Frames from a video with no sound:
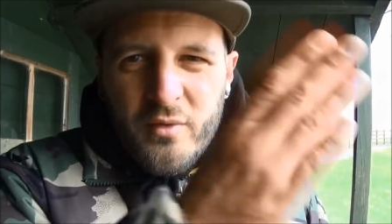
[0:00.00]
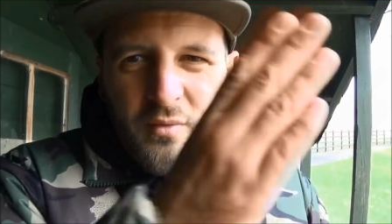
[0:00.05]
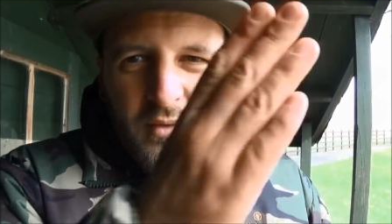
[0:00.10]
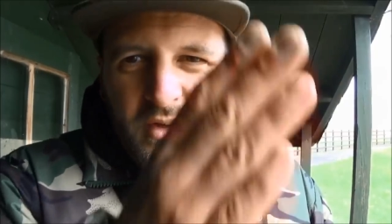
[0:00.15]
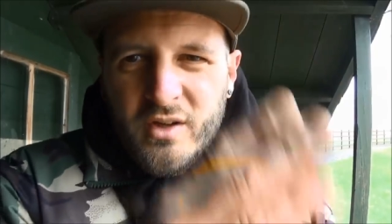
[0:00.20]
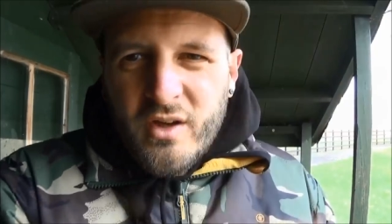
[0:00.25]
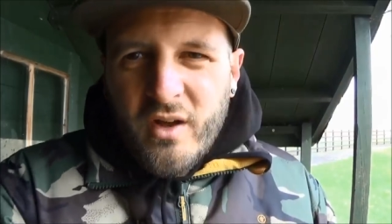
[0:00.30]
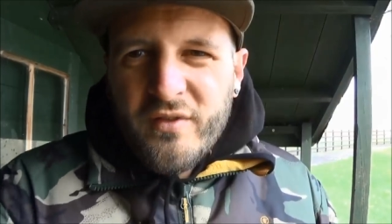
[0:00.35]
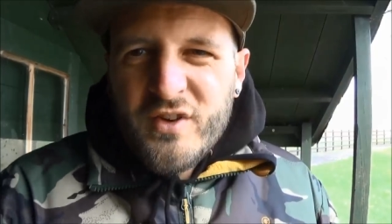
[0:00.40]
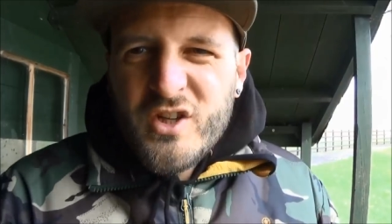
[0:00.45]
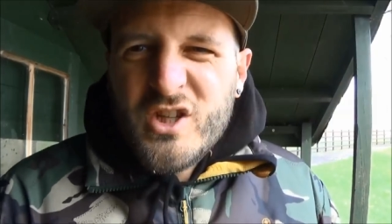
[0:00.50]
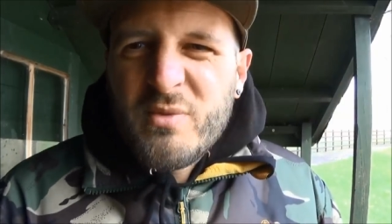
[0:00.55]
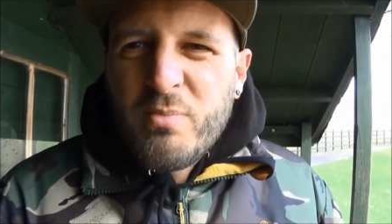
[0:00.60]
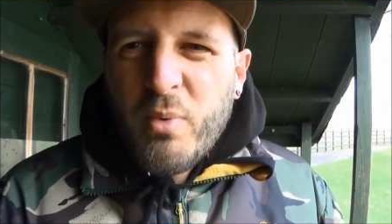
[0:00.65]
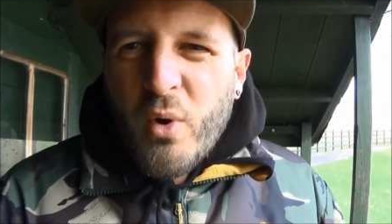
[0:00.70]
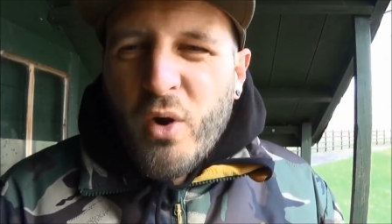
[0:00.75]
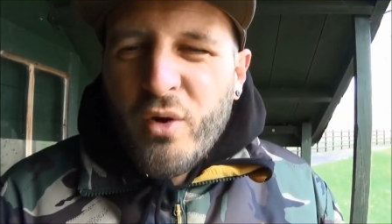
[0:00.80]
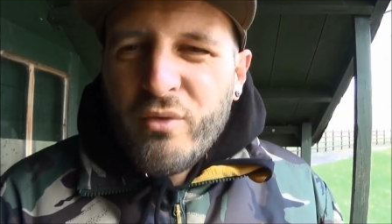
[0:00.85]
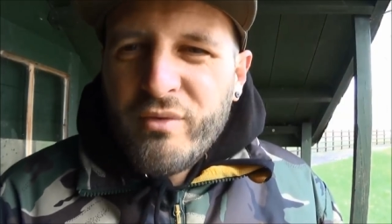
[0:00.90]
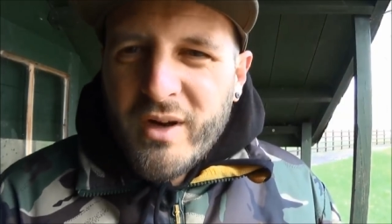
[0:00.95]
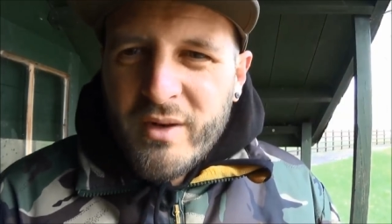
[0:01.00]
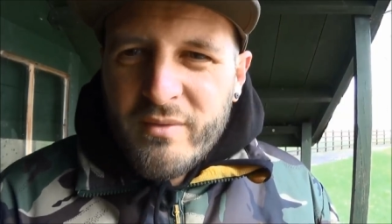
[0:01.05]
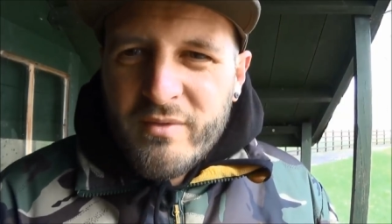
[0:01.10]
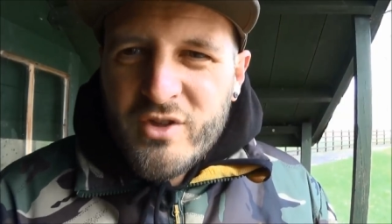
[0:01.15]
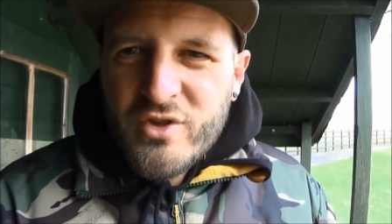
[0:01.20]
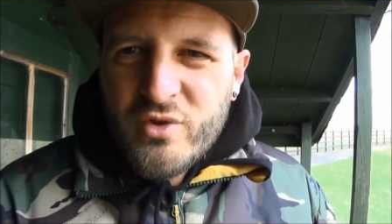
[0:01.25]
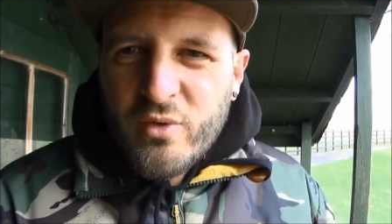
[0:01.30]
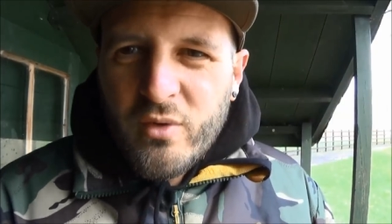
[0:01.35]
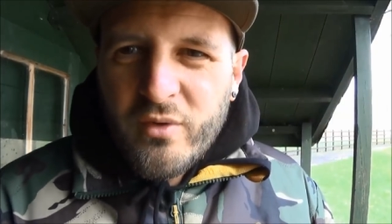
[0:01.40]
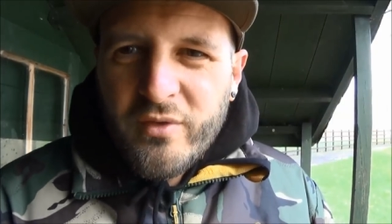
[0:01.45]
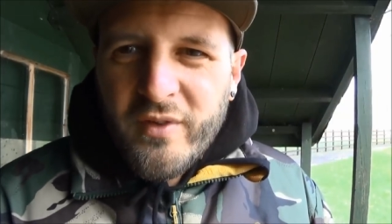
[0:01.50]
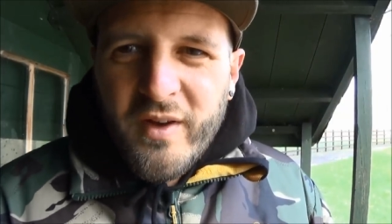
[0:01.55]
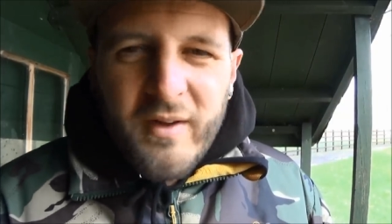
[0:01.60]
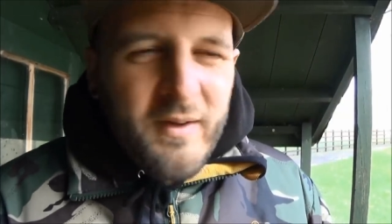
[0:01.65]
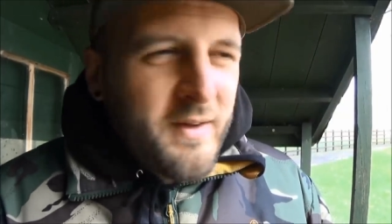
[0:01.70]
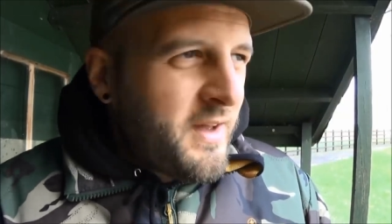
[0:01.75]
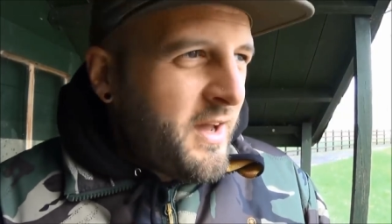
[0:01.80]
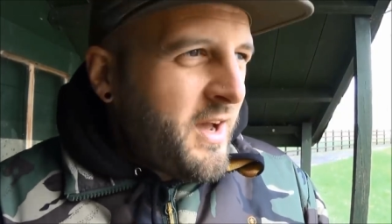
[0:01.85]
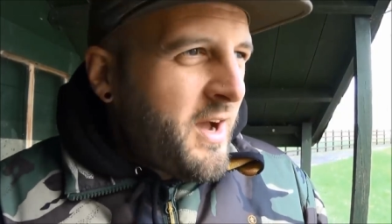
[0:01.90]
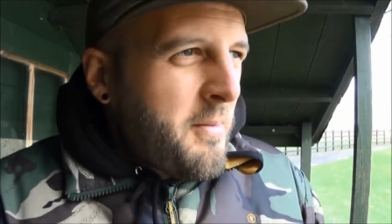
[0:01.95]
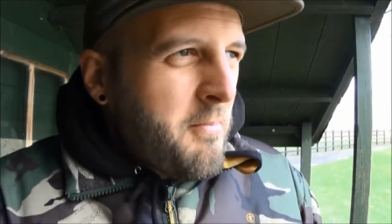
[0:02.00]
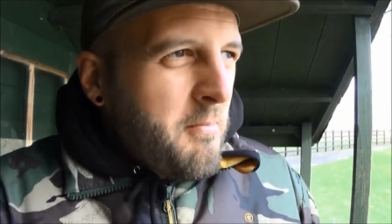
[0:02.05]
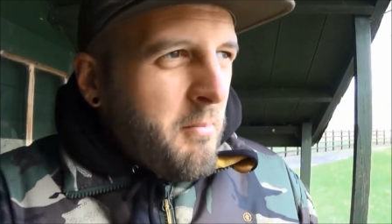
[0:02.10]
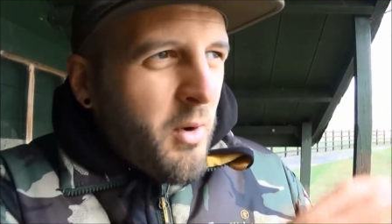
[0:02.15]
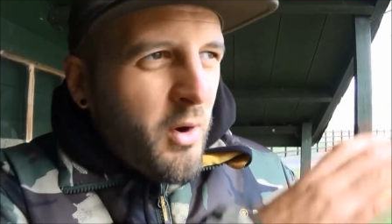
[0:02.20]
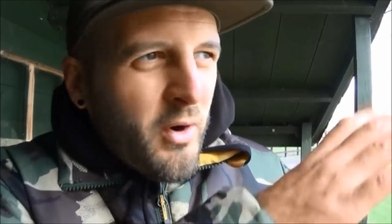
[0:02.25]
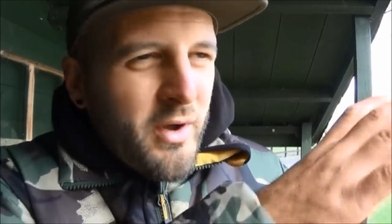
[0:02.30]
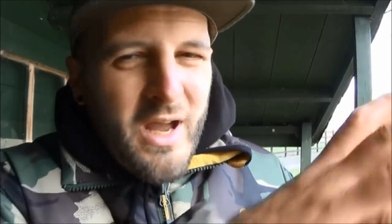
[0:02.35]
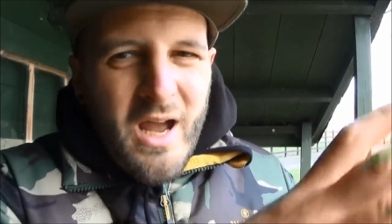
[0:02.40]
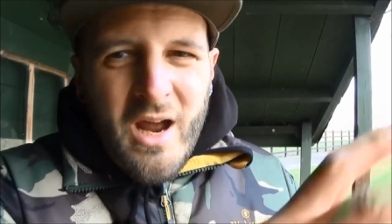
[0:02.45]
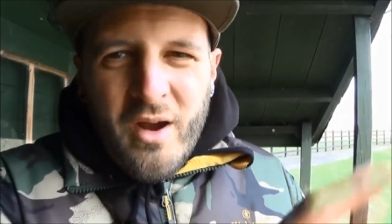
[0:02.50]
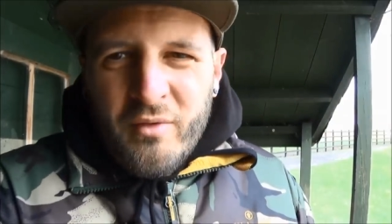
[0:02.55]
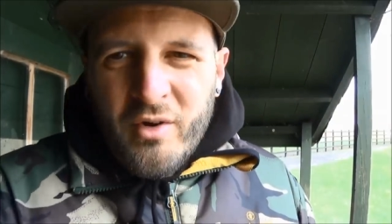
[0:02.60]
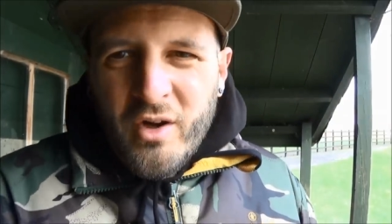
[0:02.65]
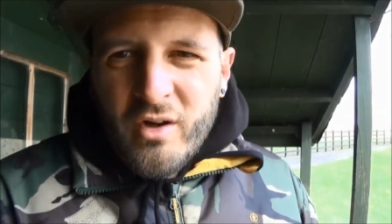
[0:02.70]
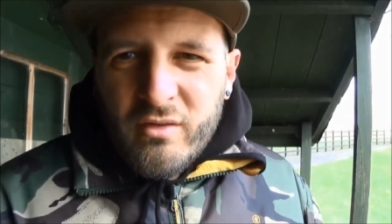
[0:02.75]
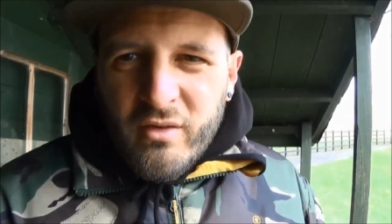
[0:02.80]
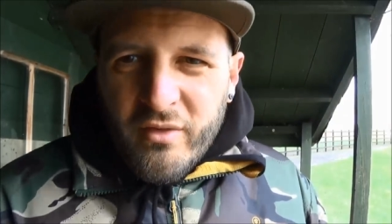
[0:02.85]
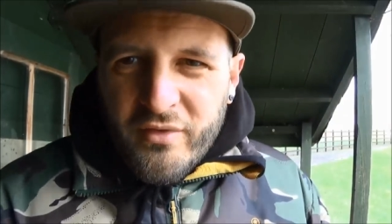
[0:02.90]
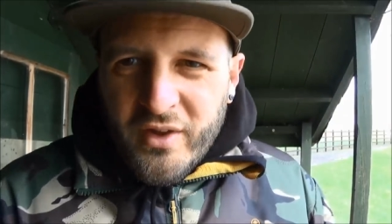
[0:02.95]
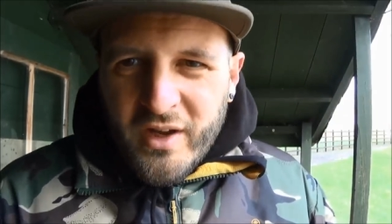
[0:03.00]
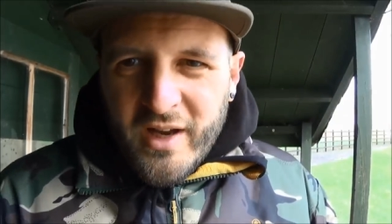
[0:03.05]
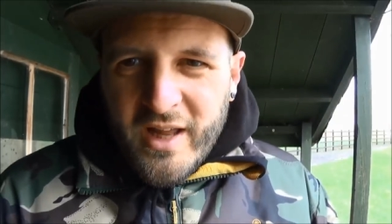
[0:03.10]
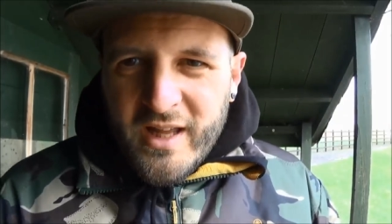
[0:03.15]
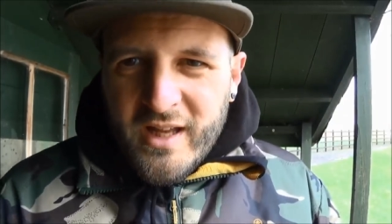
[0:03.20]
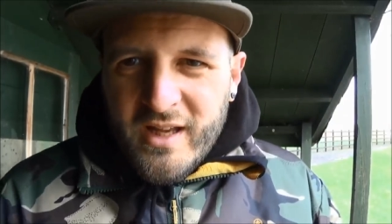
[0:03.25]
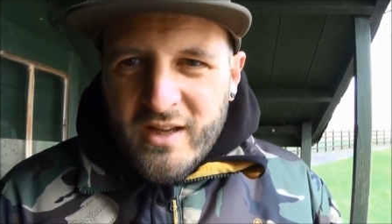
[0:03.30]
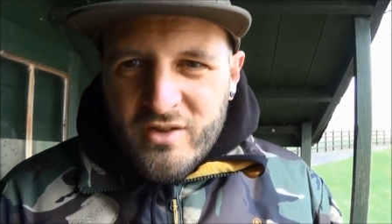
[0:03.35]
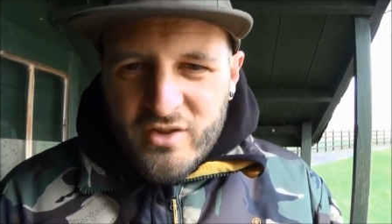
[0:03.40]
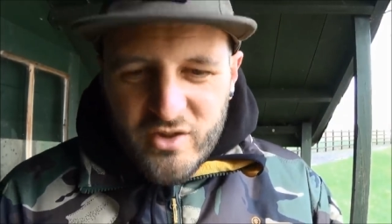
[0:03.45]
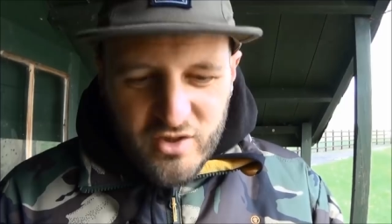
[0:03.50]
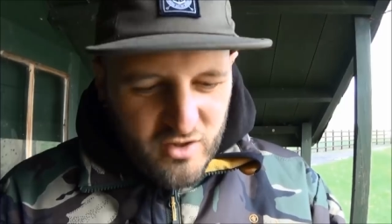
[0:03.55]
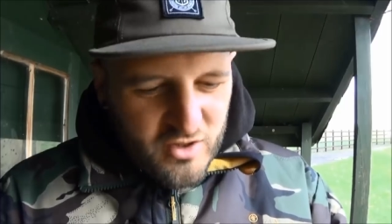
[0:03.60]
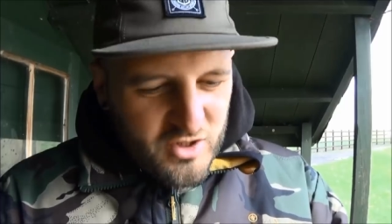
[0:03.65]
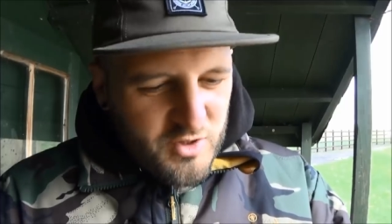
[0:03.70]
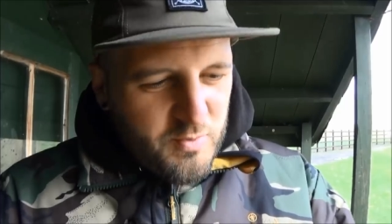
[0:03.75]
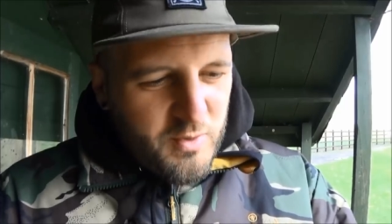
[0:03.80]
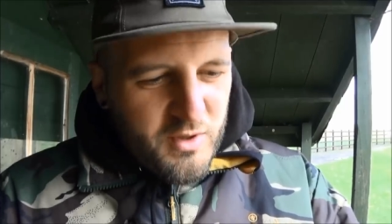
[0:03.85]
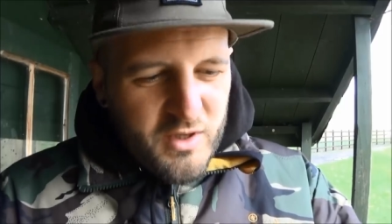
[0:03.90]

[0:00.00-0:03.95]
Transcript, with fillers: another spot around the sort of my area of the lake as such.